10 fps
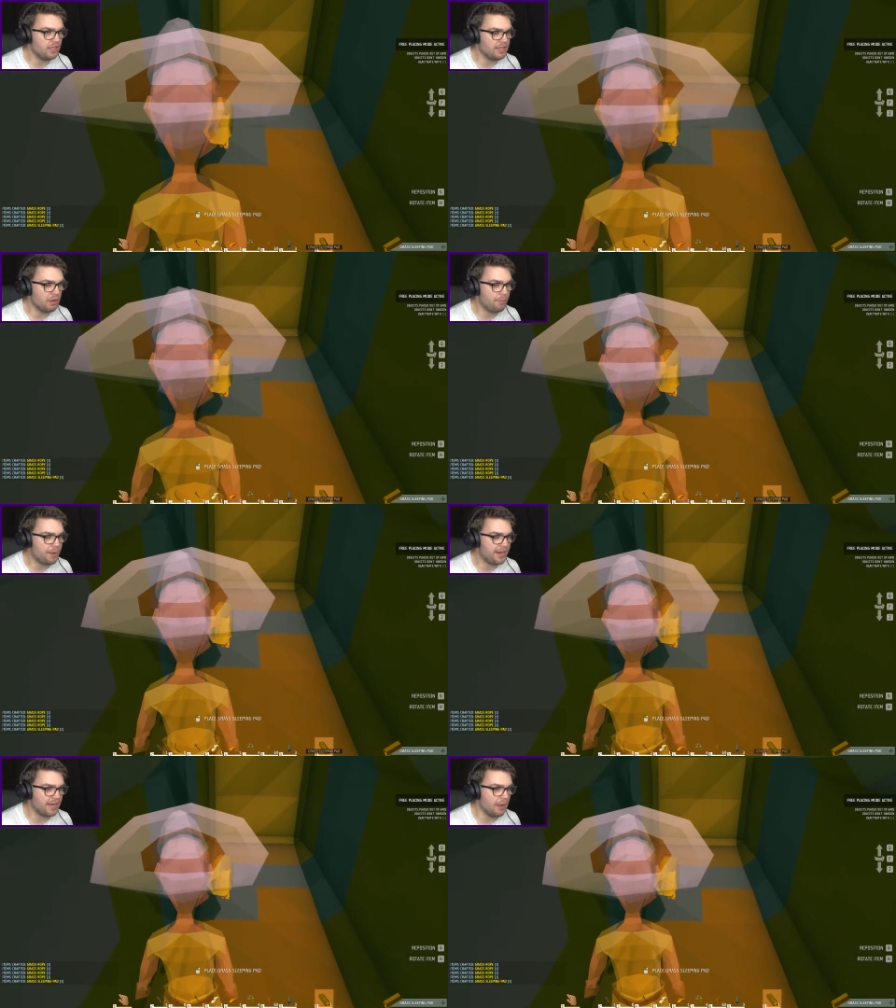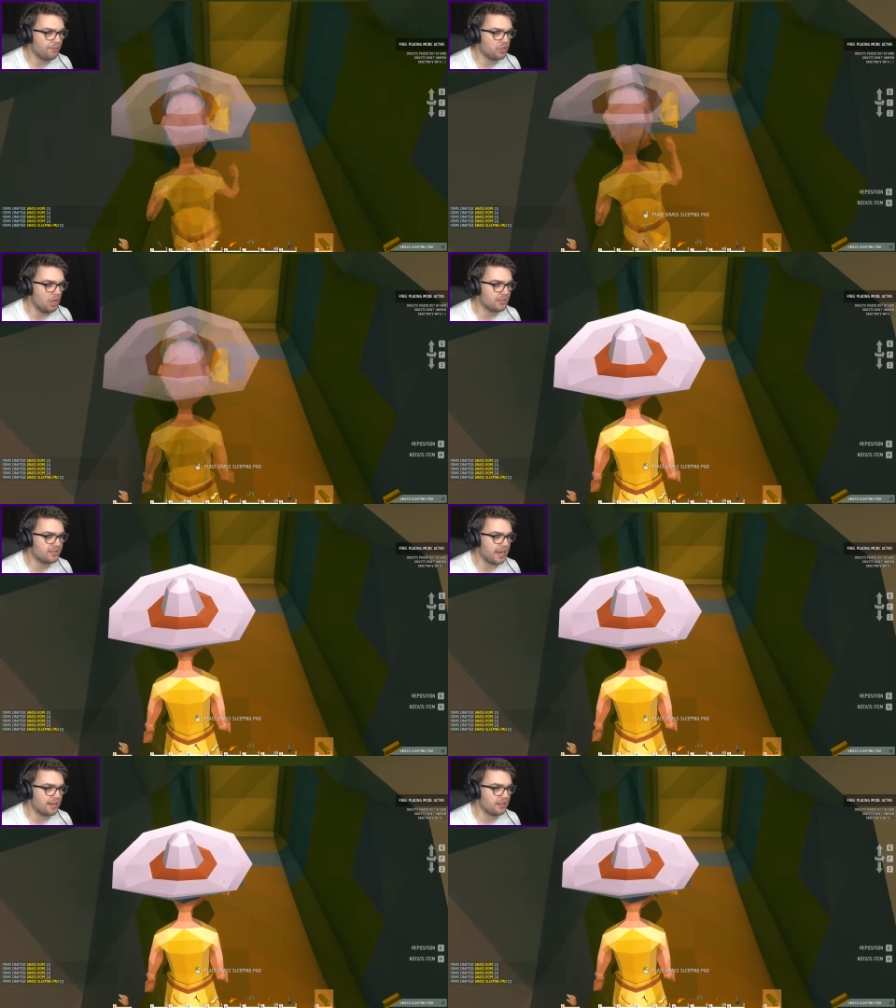I didn't want to pick it up, for God's
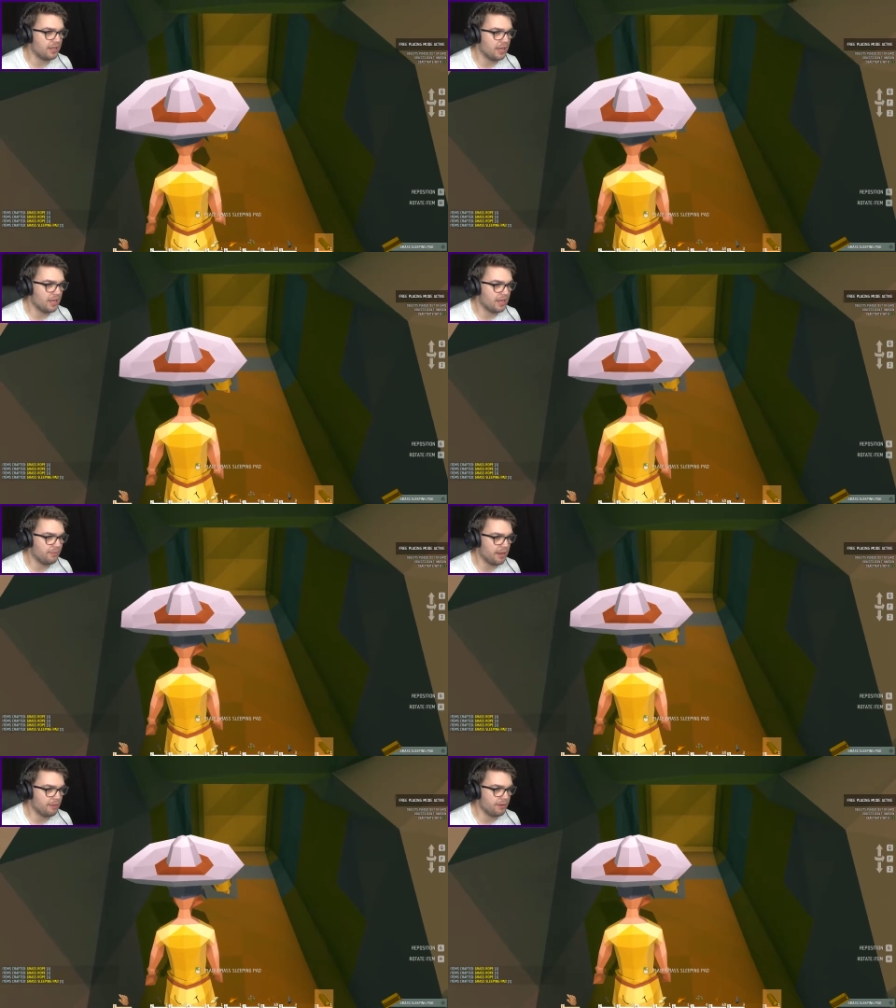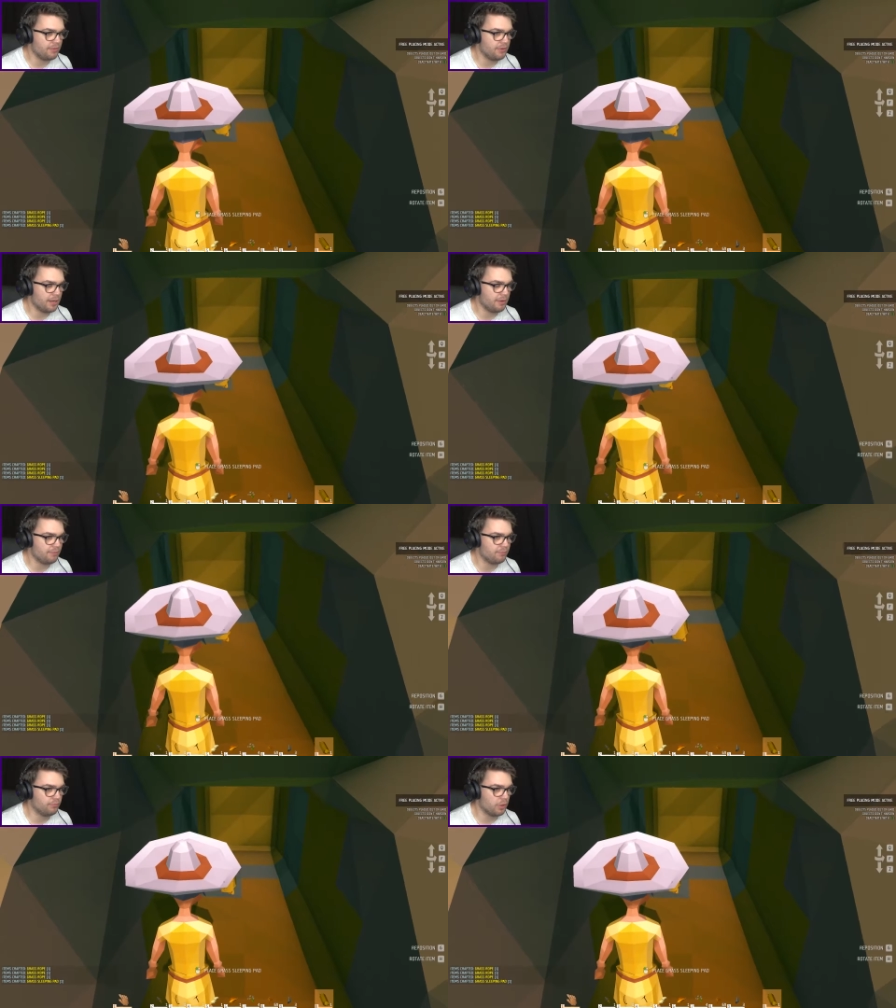sake. How do I
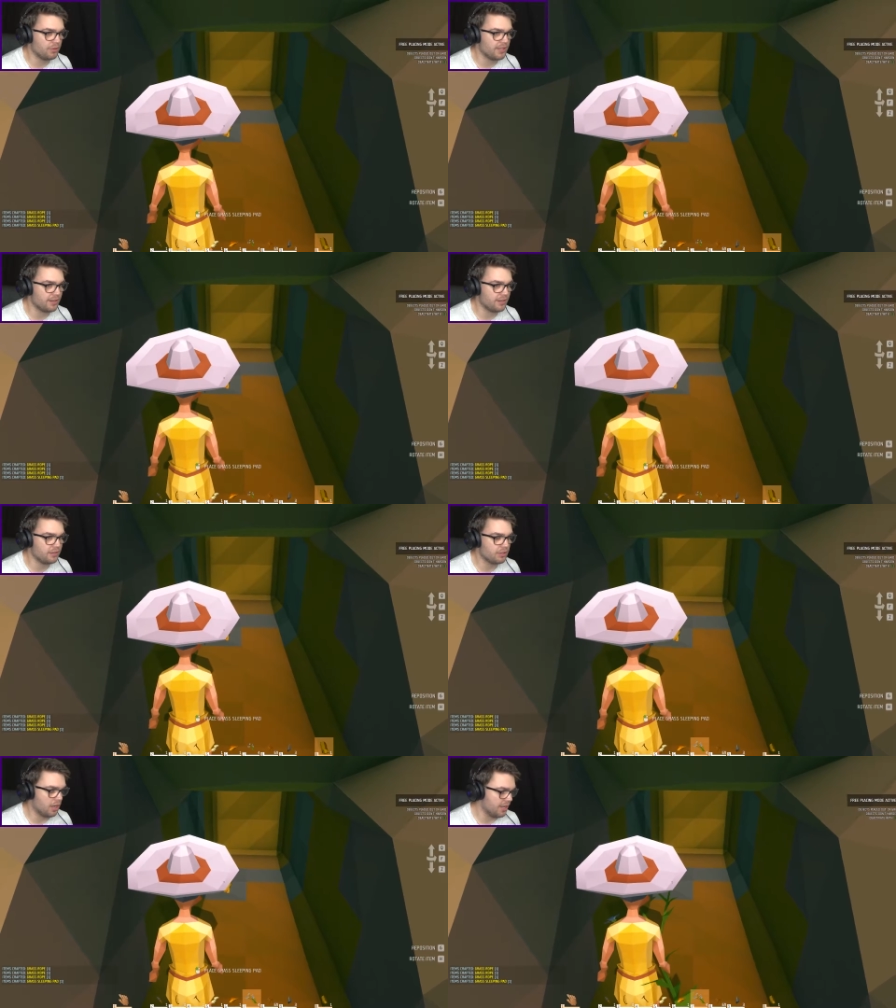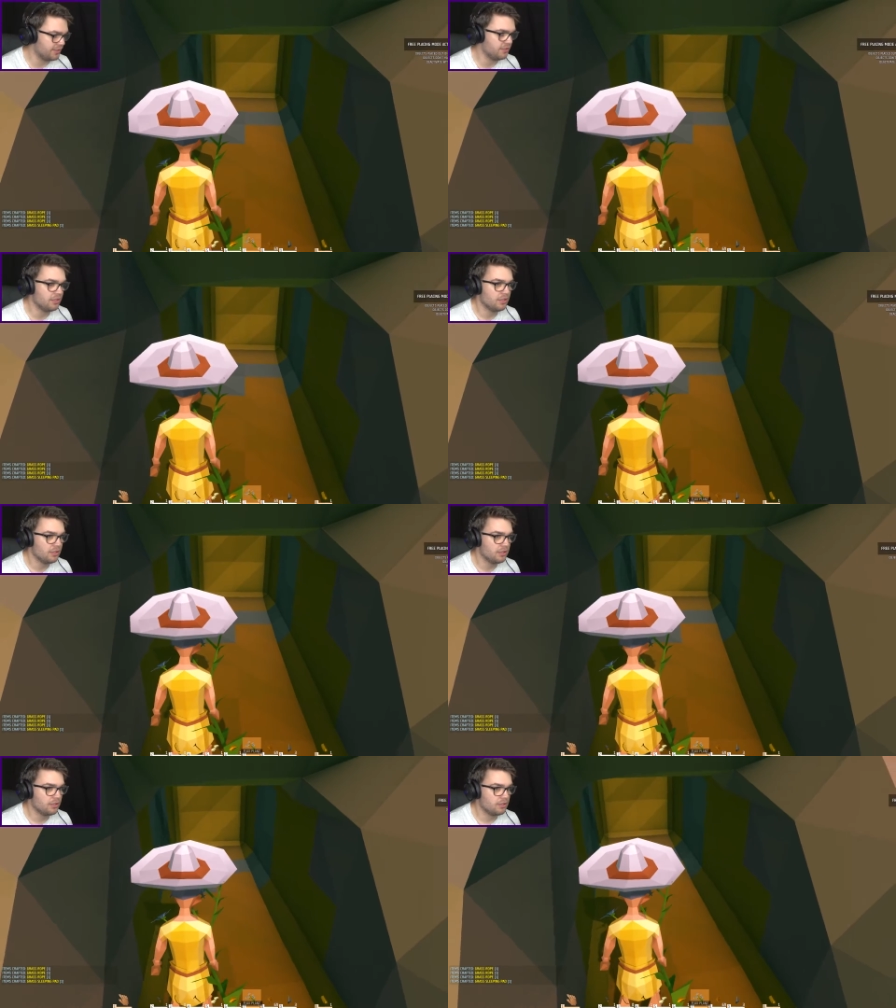rotate? Guys,
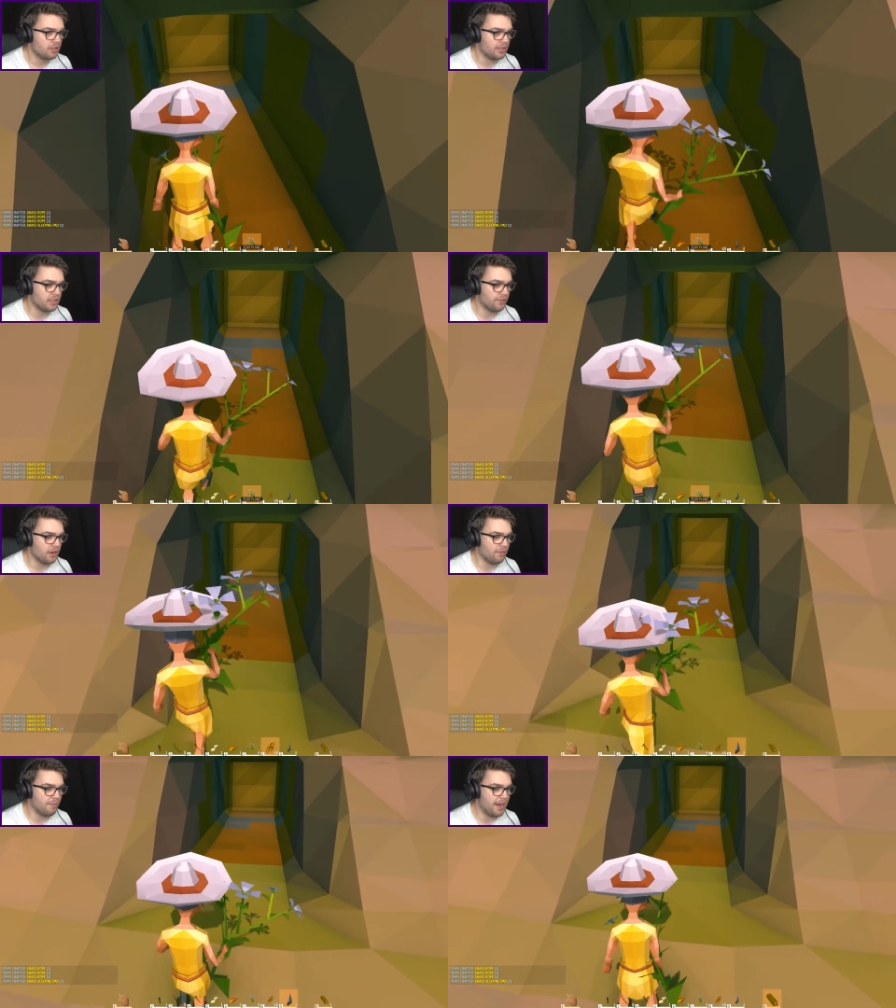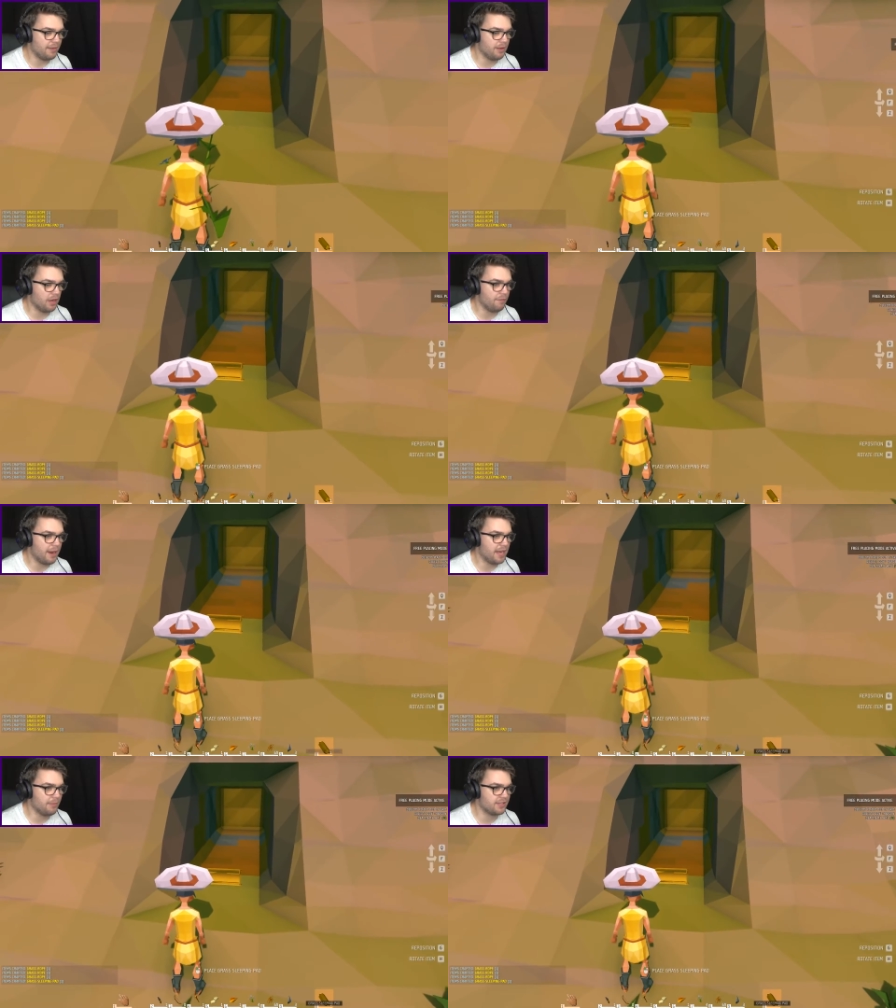I've made
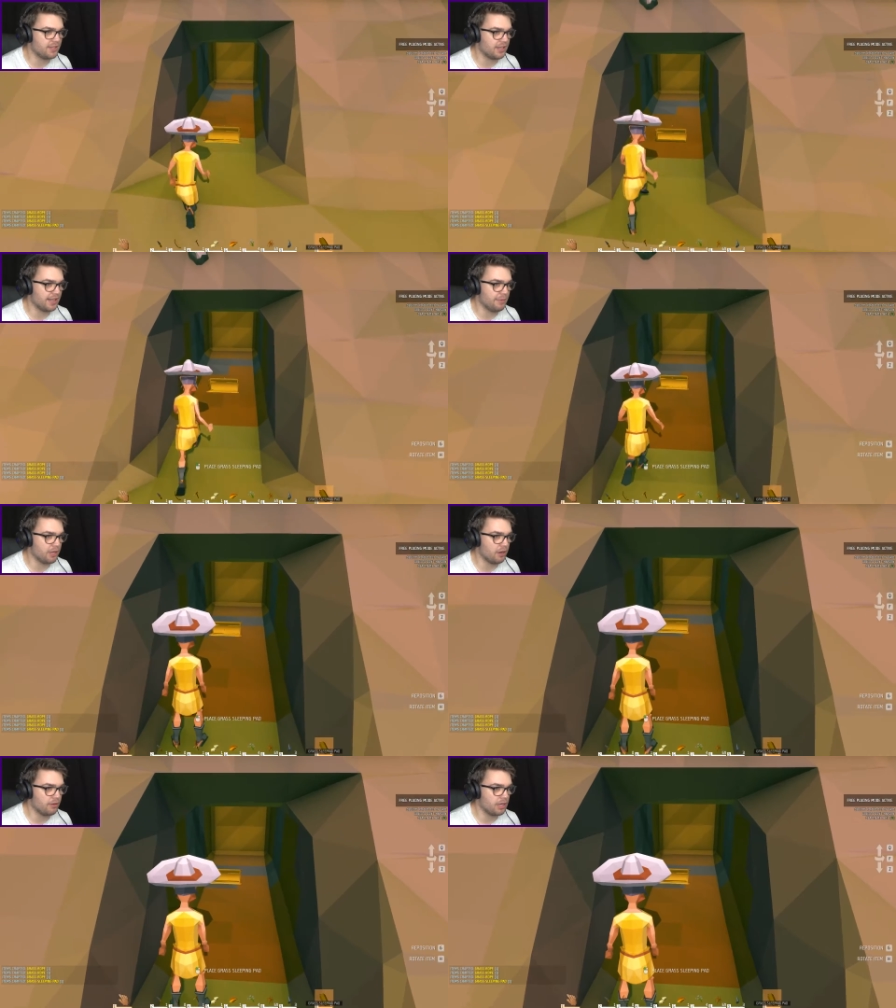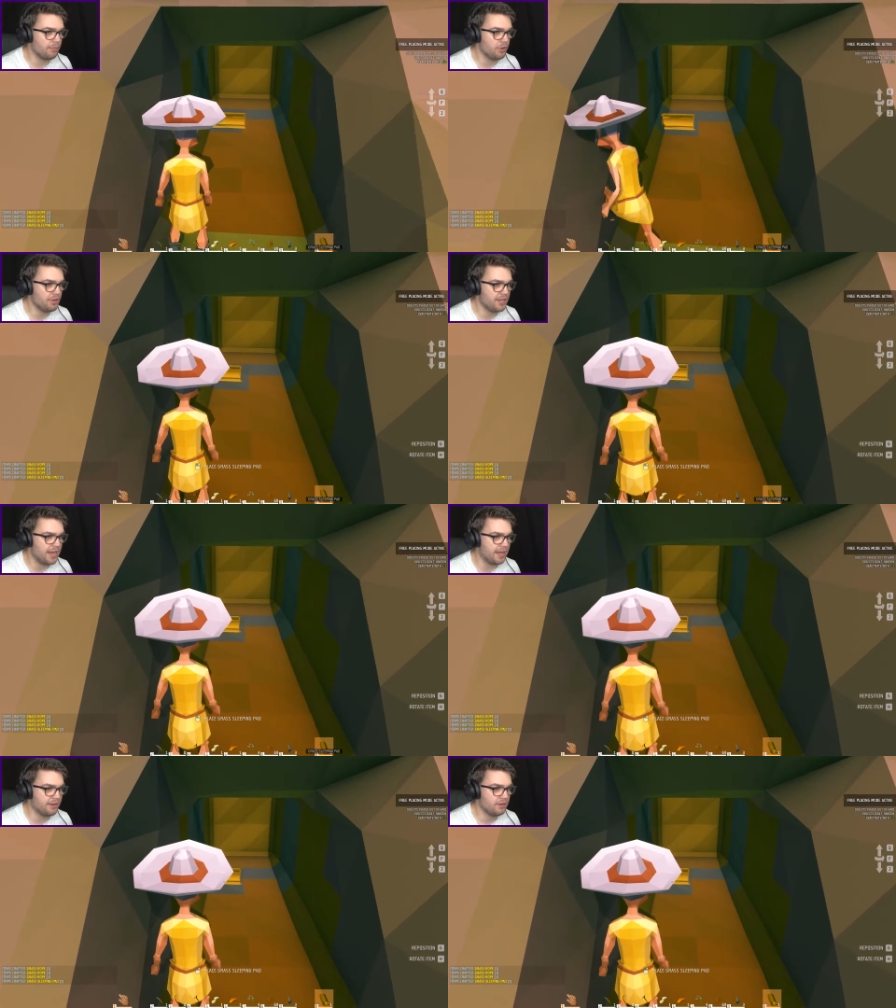a mistake. Okay, there we go. Okay, put you
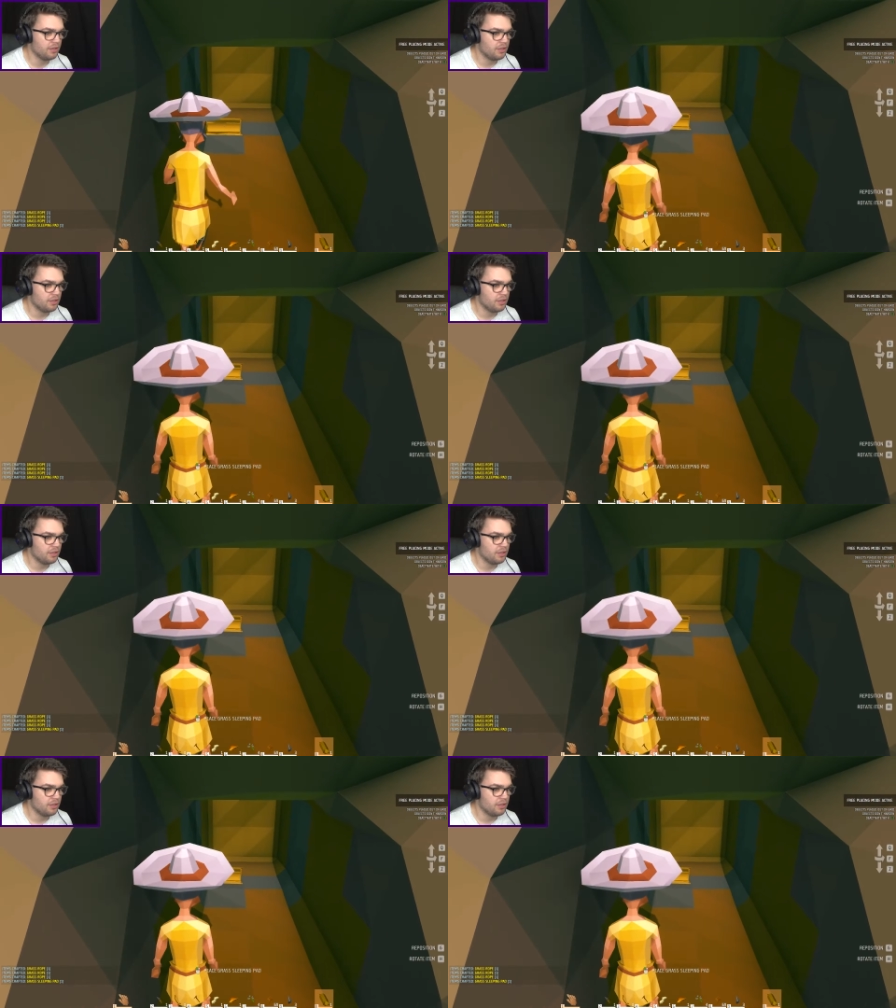down.